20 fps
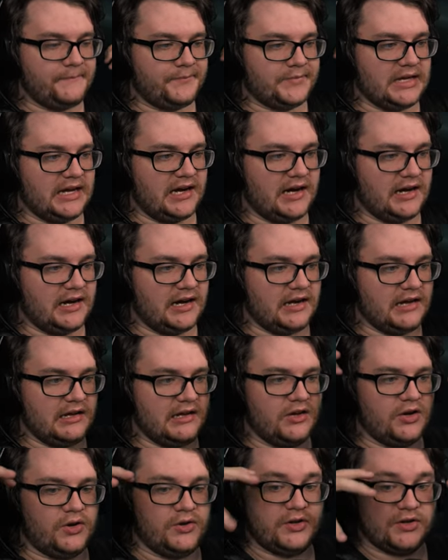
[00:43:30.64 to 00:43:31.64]
Uh, you
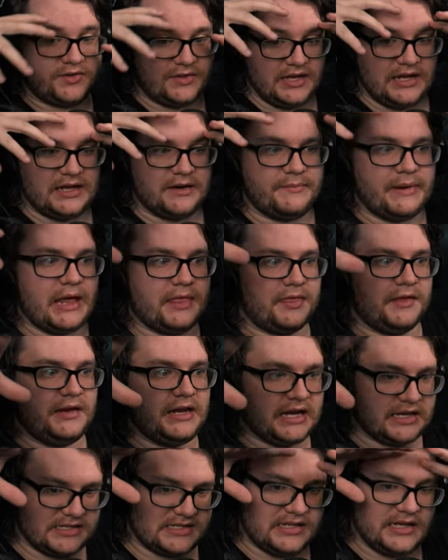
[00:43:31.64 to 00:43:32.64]
know, you're thinking about the
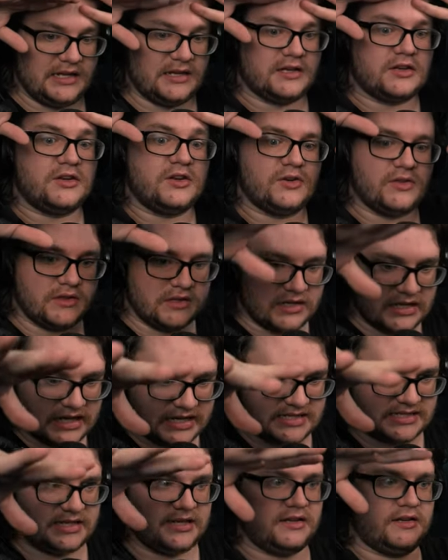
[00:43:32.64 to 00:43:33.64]
next thing to do, the
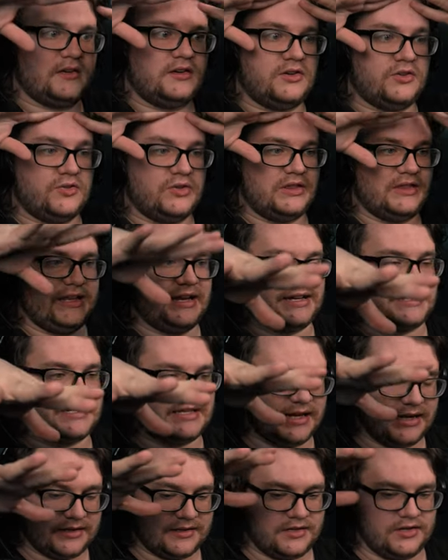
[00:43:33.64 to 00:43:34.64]
next thing to do, the next
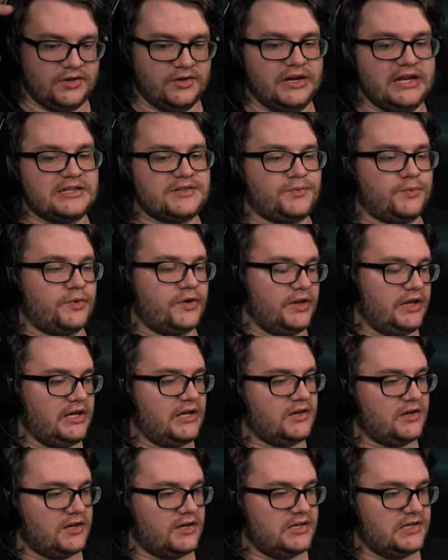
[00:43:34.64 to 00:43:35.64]
thing to do. It's really
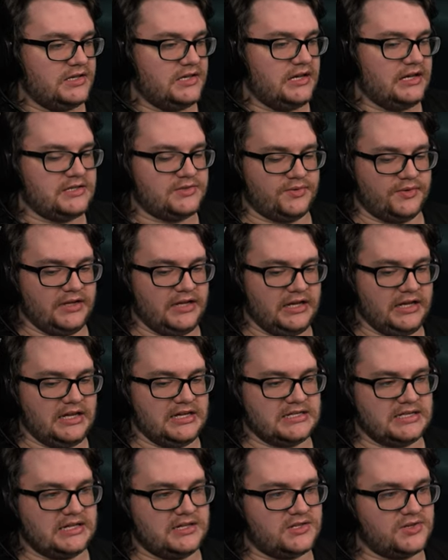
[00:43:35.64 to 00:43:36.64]
good. It's really
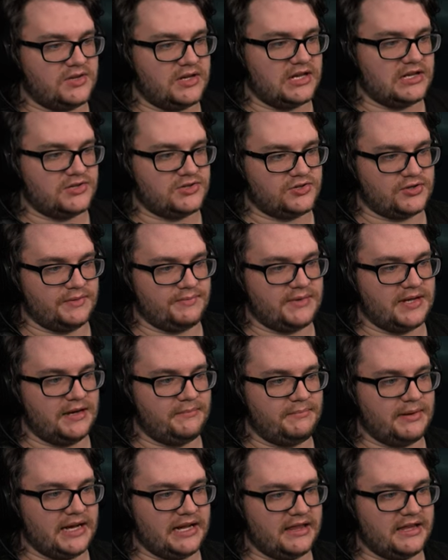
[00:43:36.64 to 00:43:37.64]
easy to get tripped up
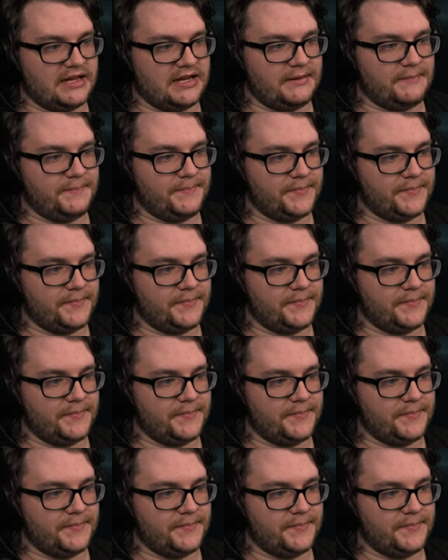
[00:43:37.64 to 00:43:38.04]
by that.